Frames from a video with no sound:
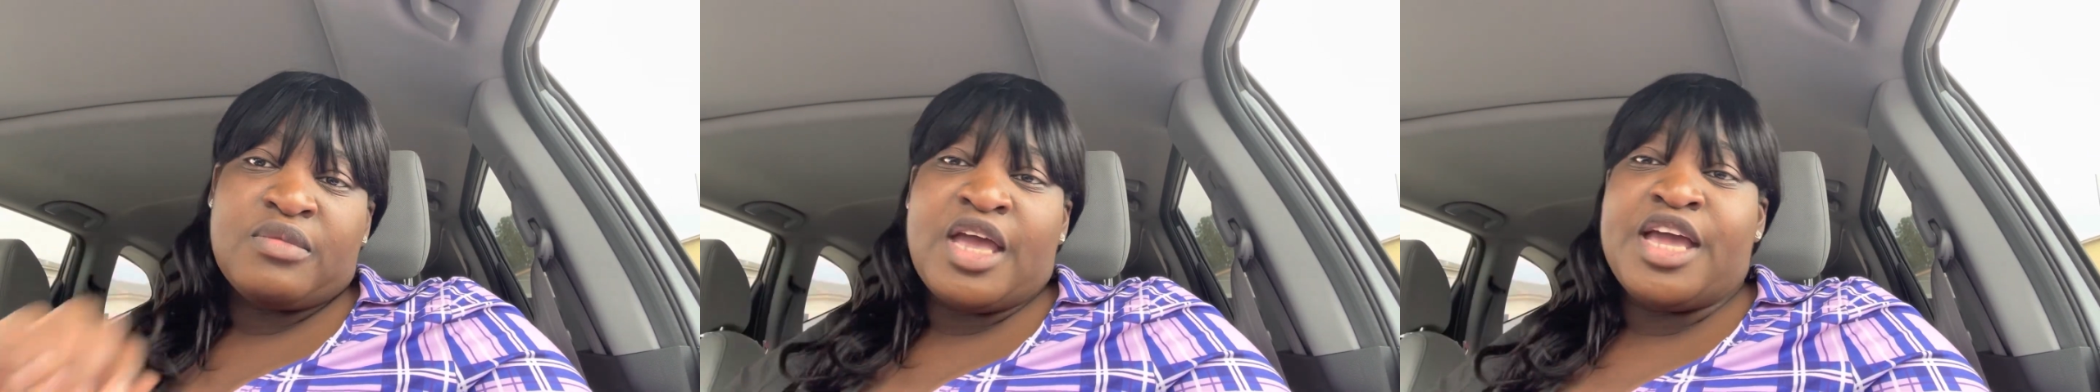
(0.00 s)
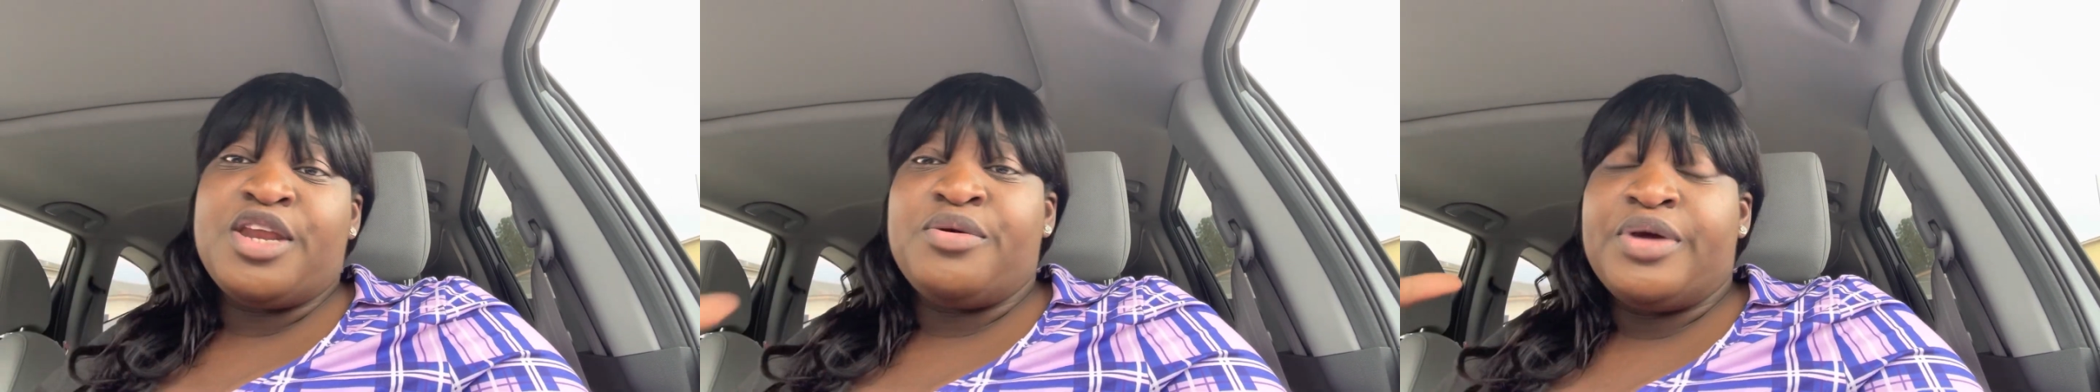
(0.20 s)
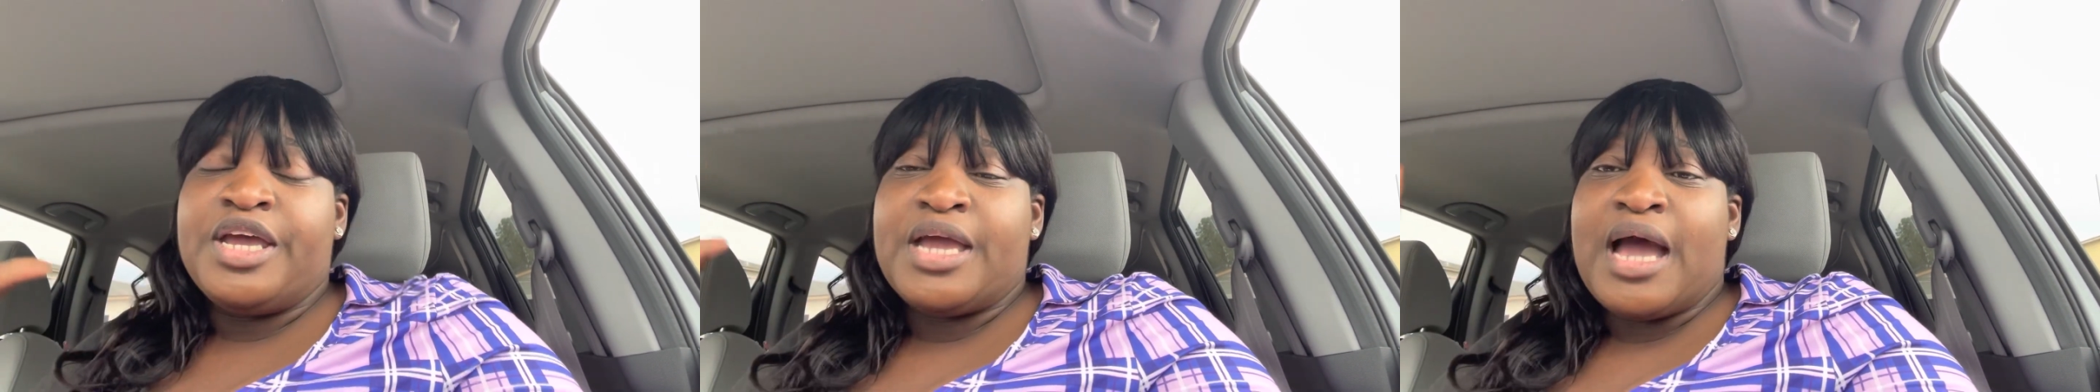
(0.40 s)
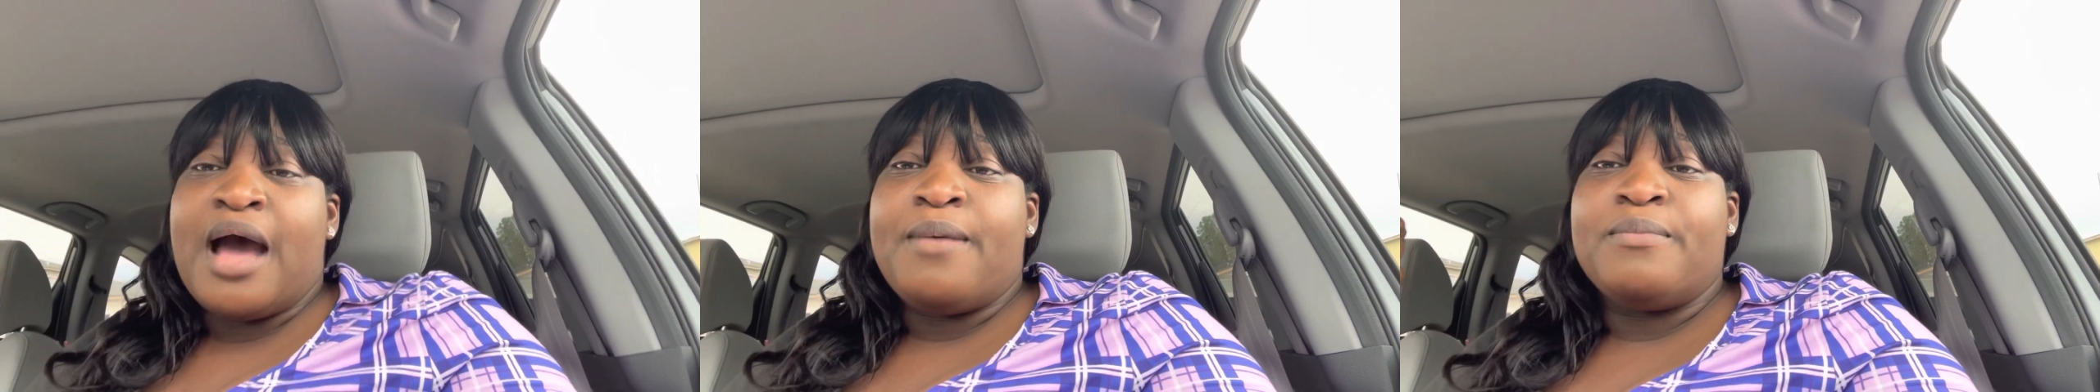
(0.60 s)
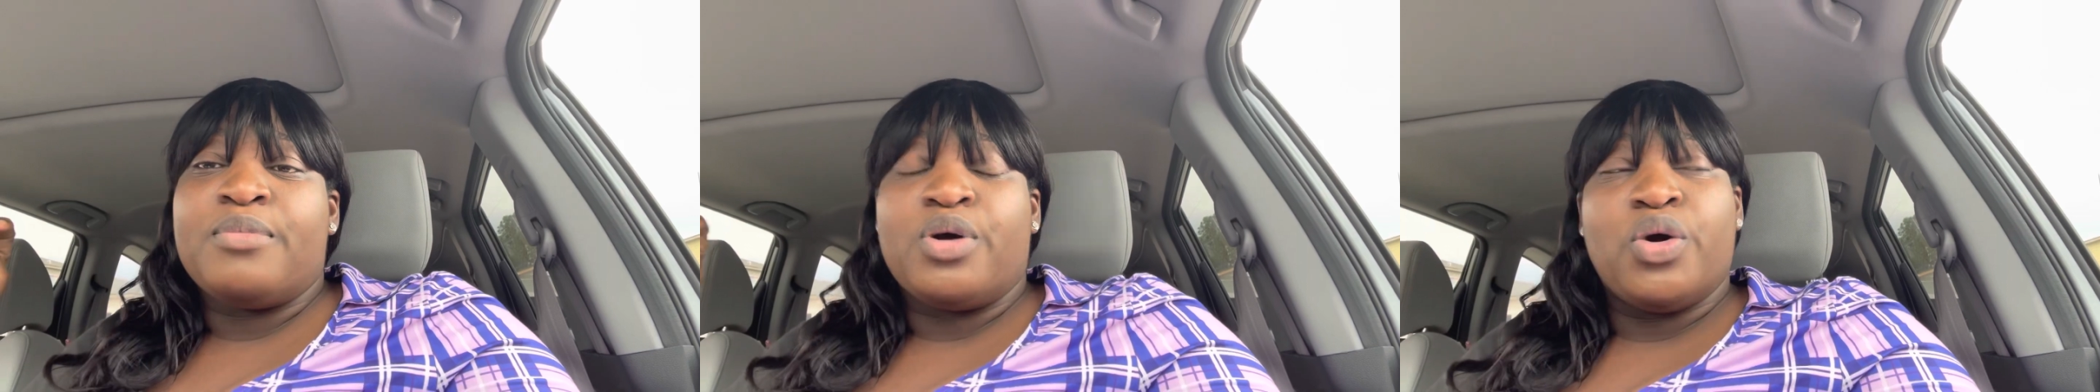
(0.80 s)
Anyway,
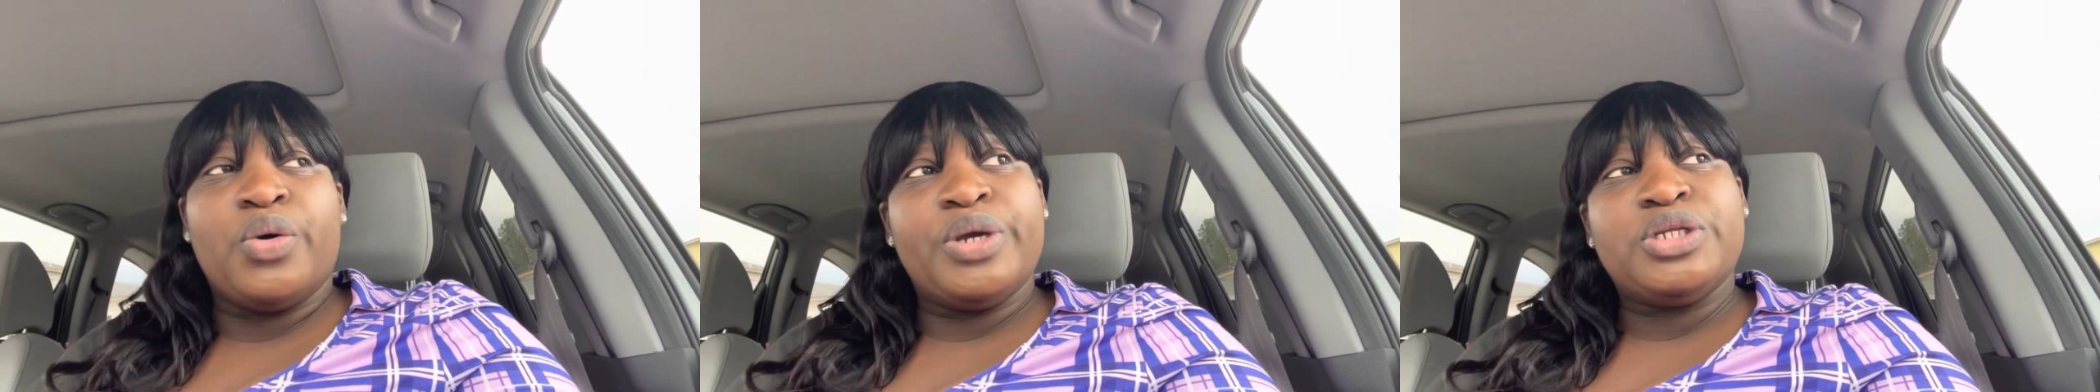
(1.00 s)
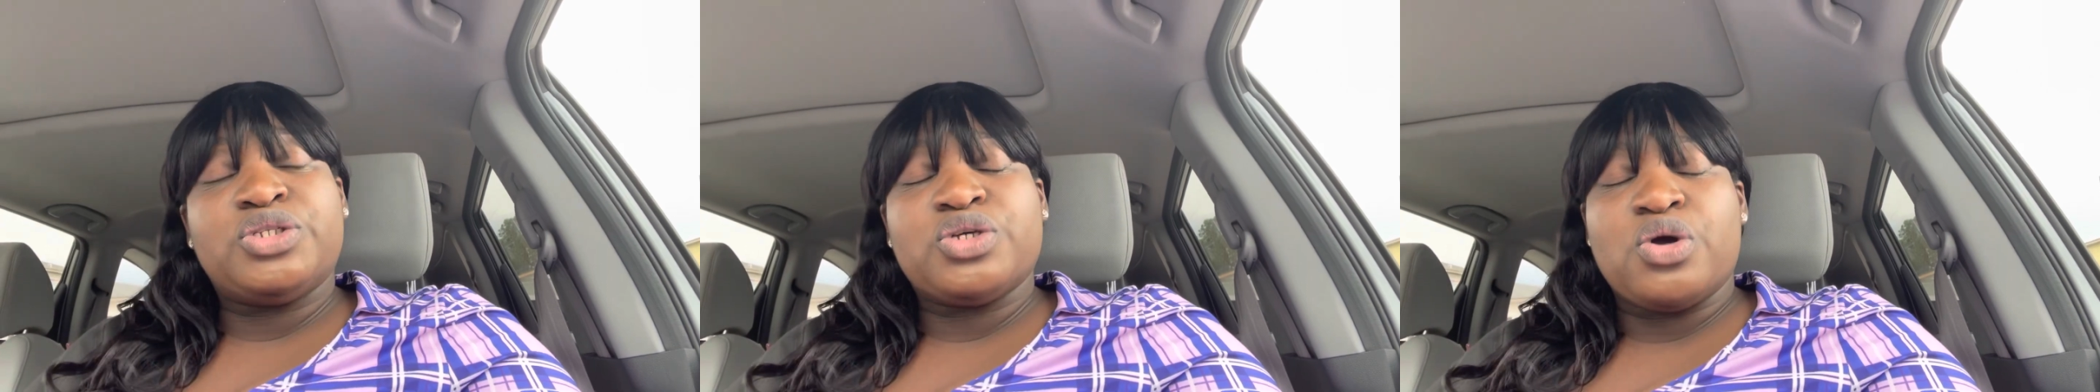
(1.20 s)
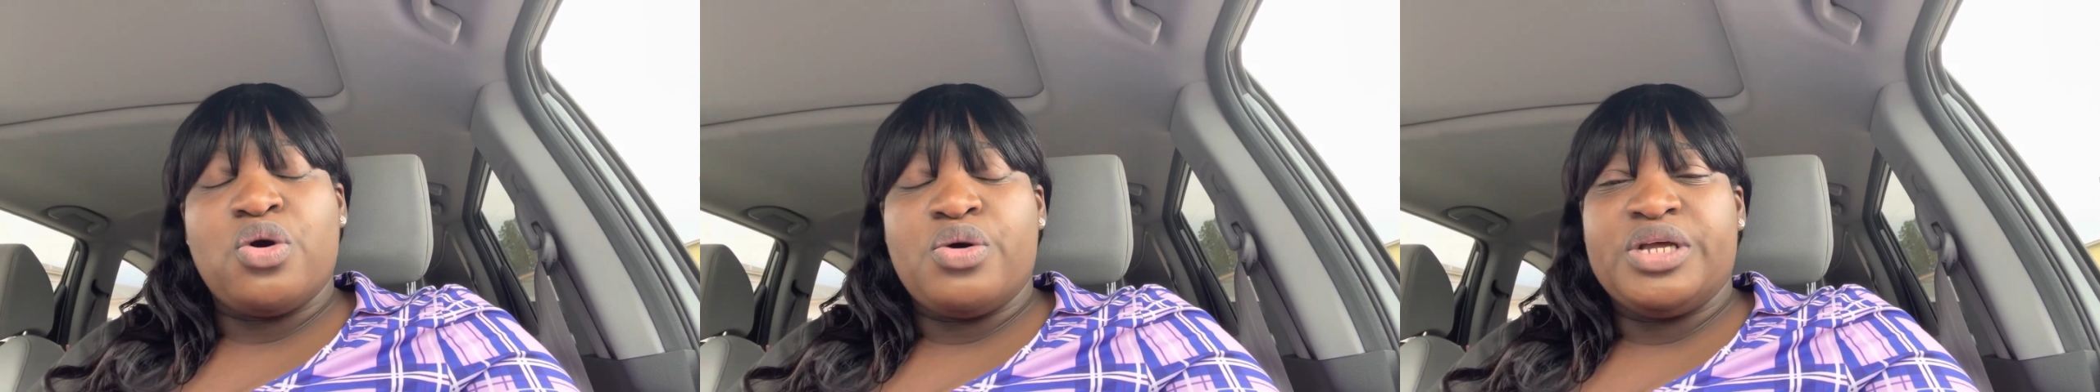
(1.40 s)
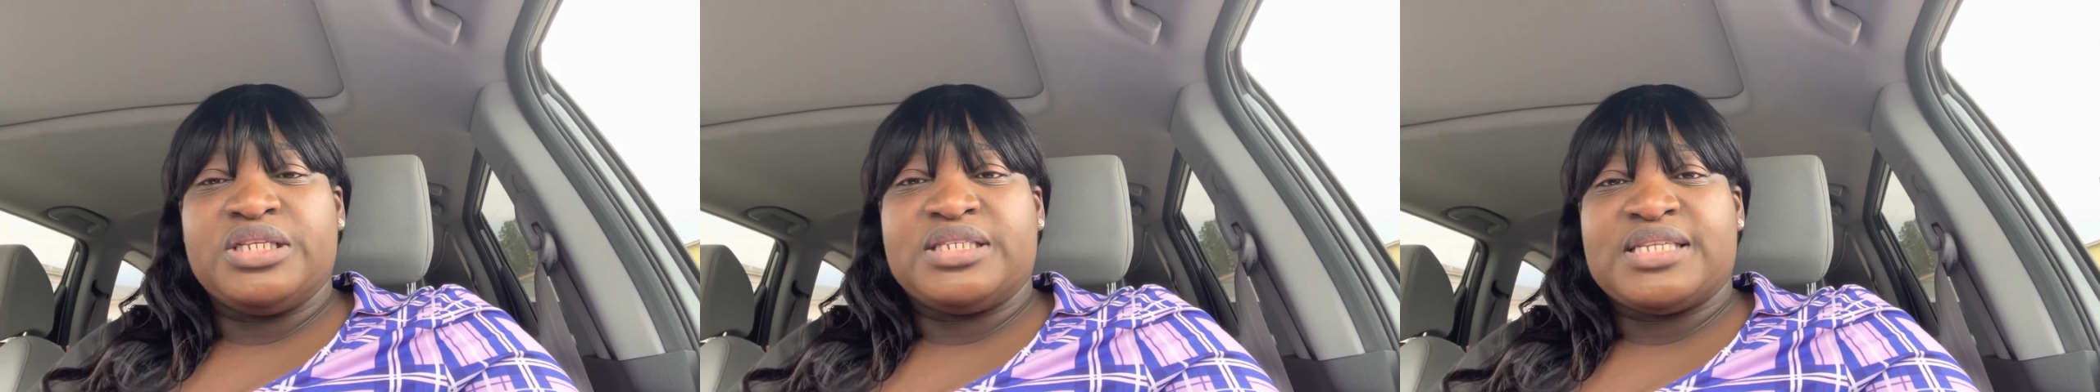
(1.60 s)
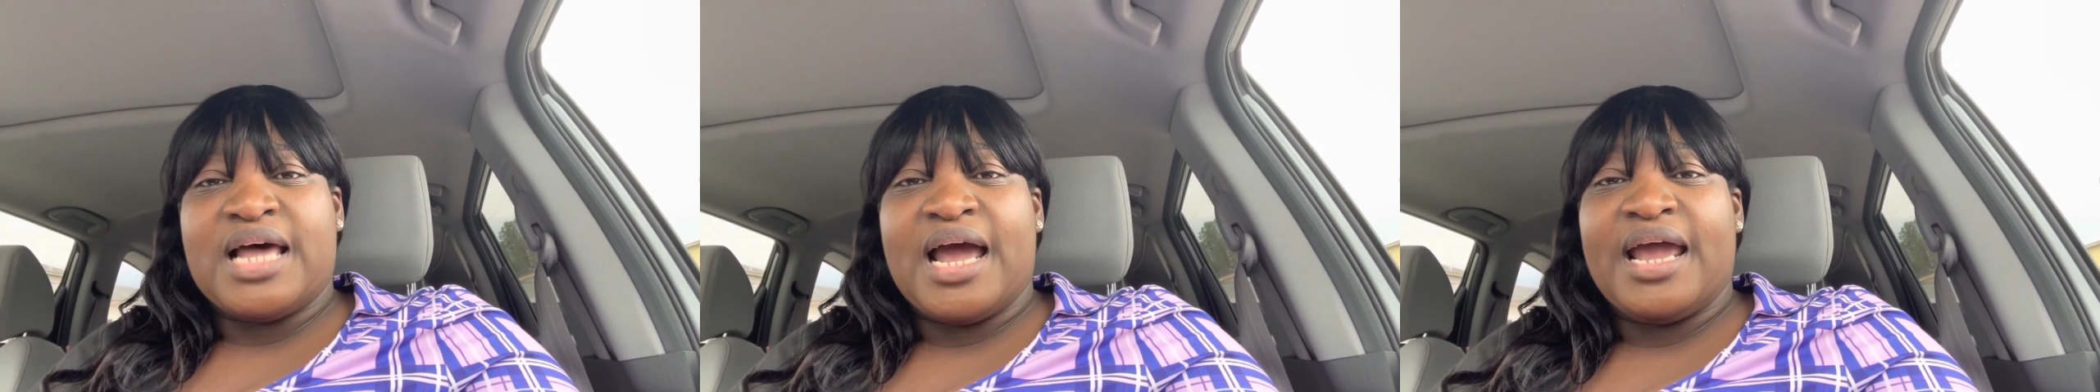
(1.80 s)
I'm going to go
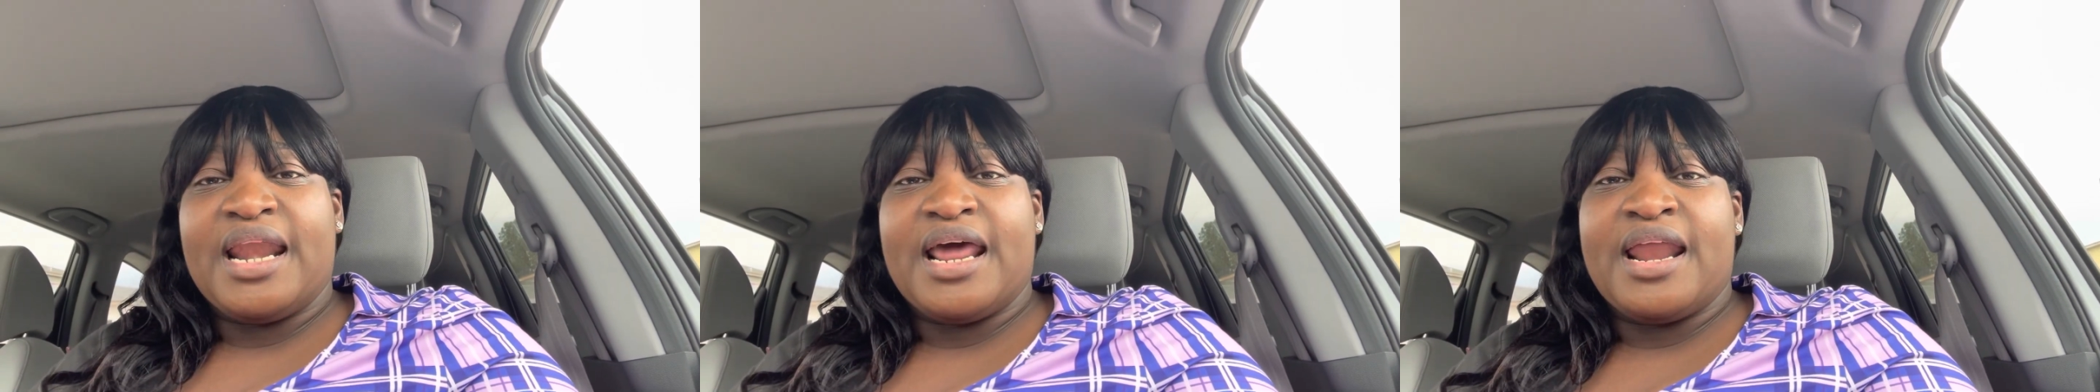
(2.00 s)
inside,